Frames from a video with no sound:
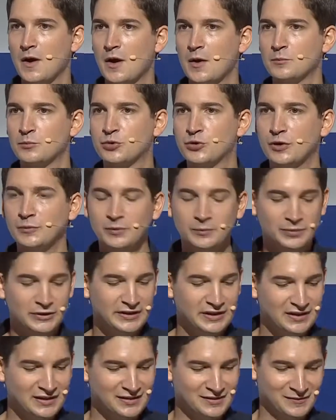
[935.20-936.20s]

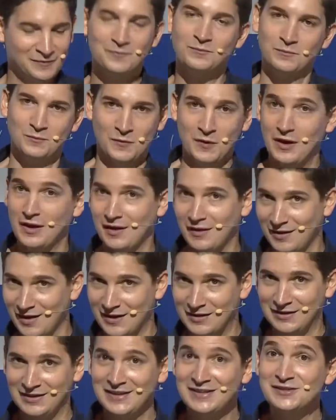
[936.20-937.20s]
Probably, at
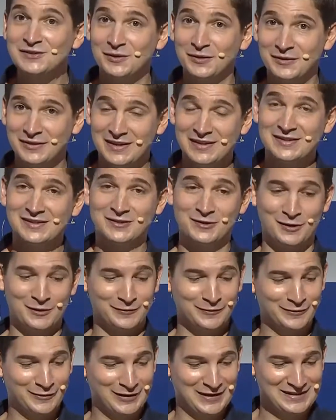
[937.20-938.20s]
least on this
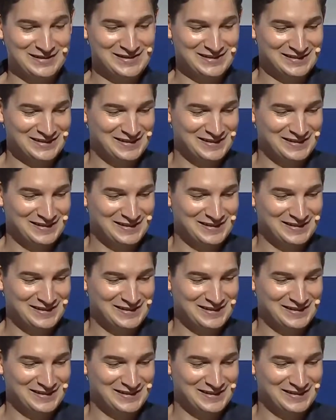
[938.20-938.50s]
conference,